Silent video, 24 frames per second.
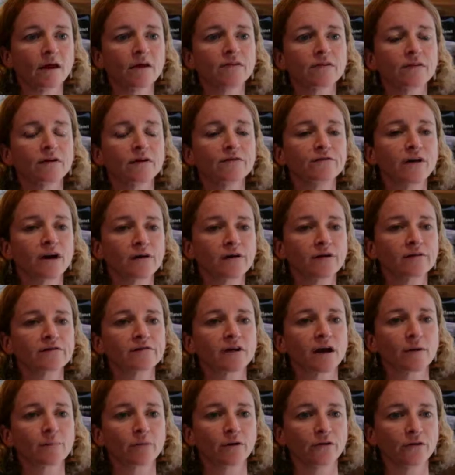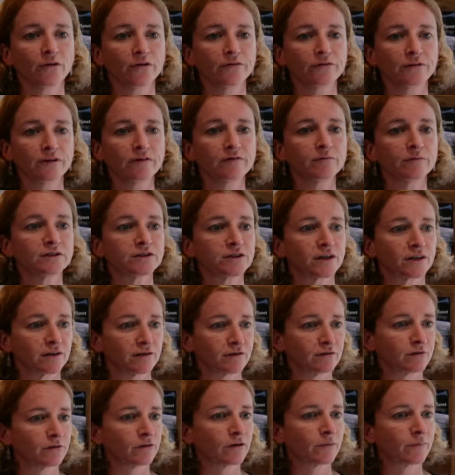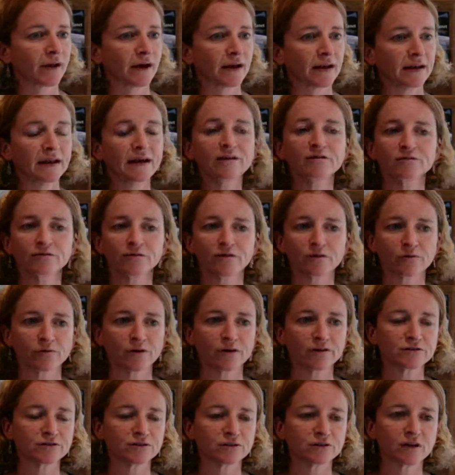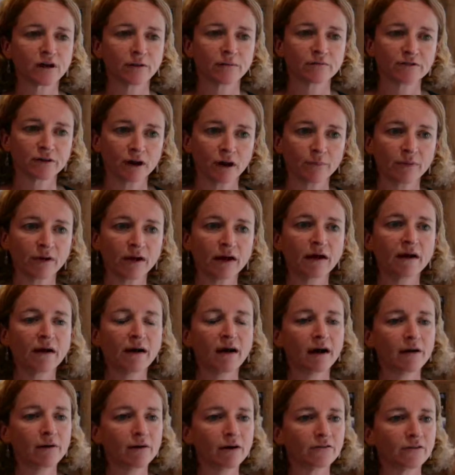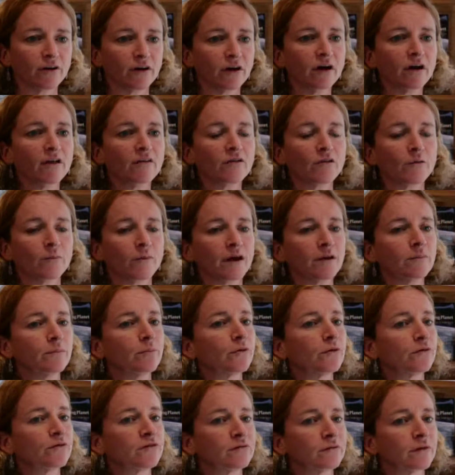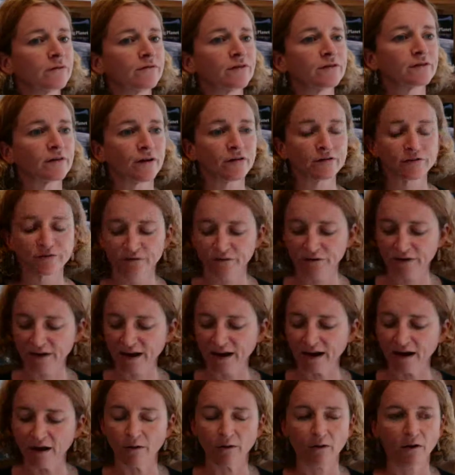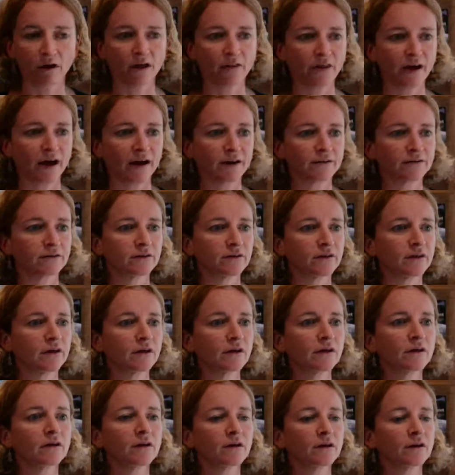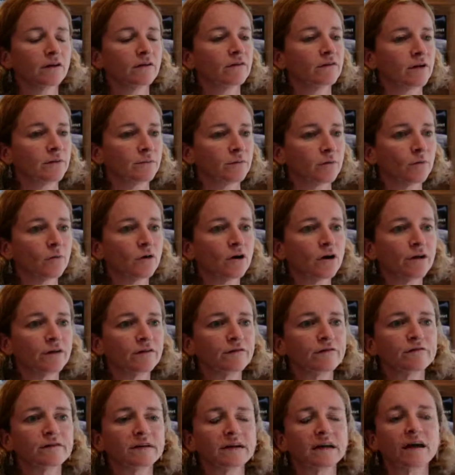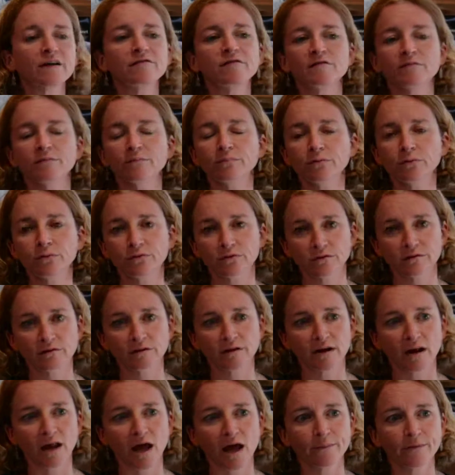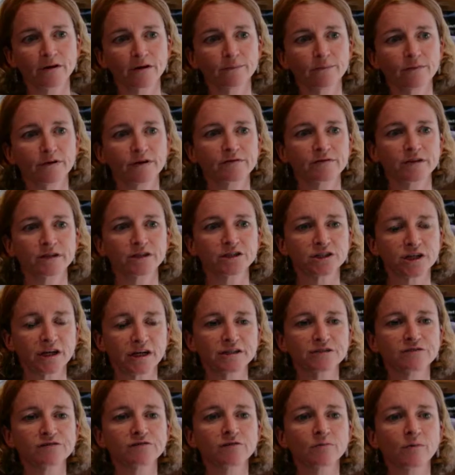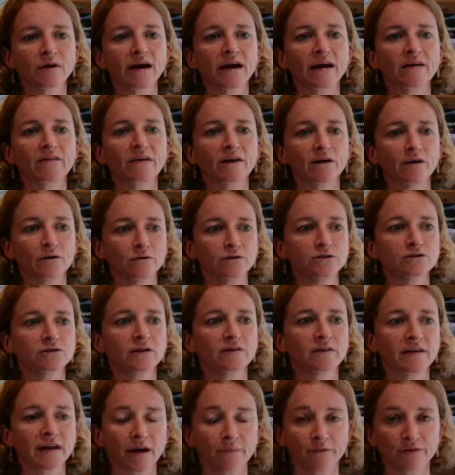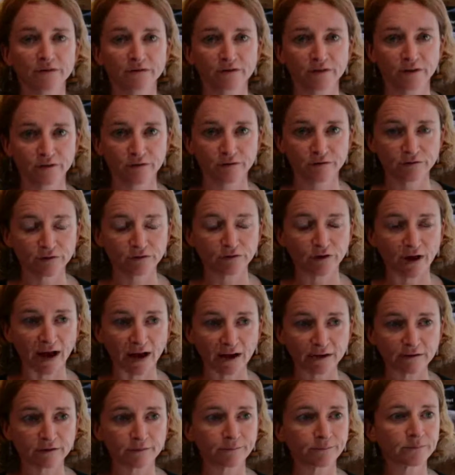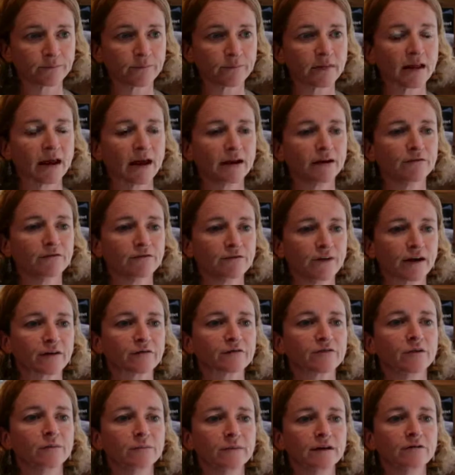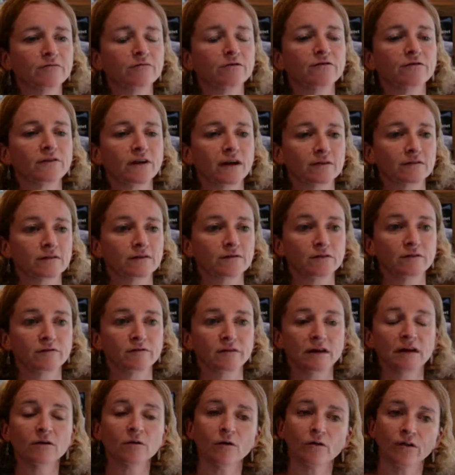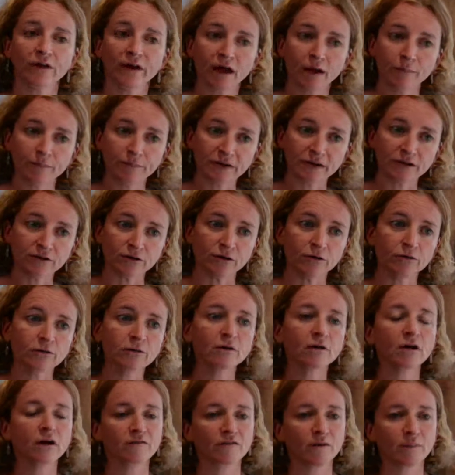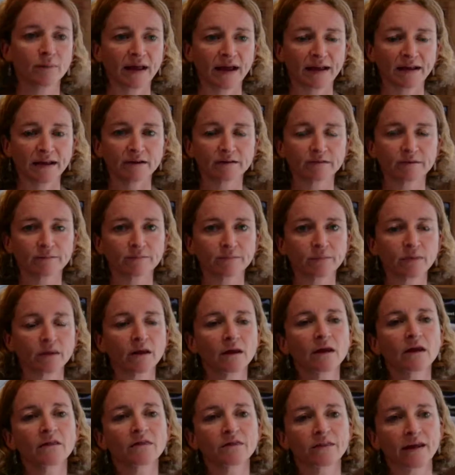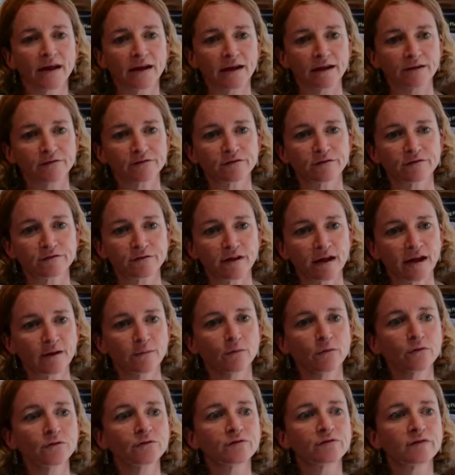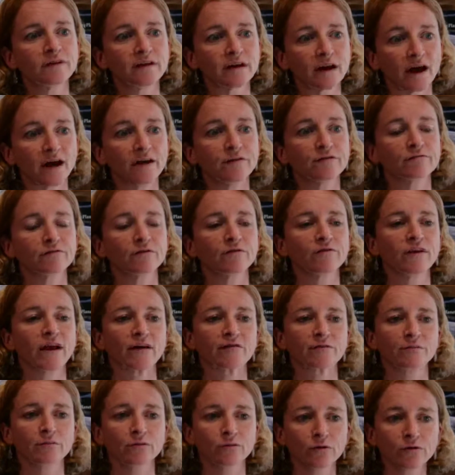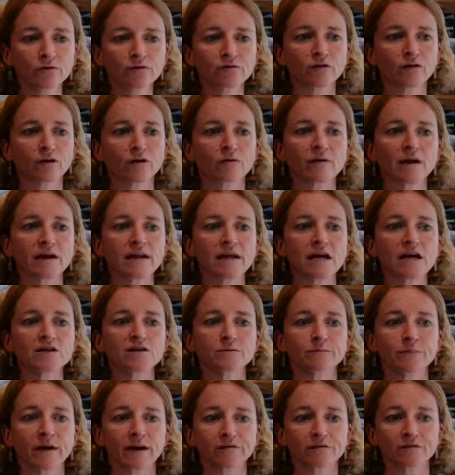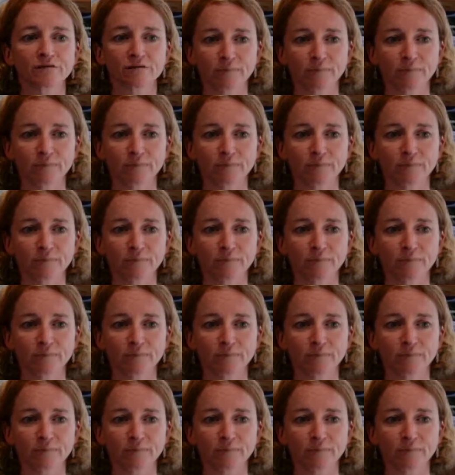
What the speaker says: There are various hypotheses, which I can talk about later if the question comes up. However, the main points to emphasize for now are that: number one, sea ice is important to climate because it changes the way the ocean and the atmosphere interact and affects the mean reflectivity, or the albedo, of the planet. That is to say, more sea ice reflects more solar radiation back to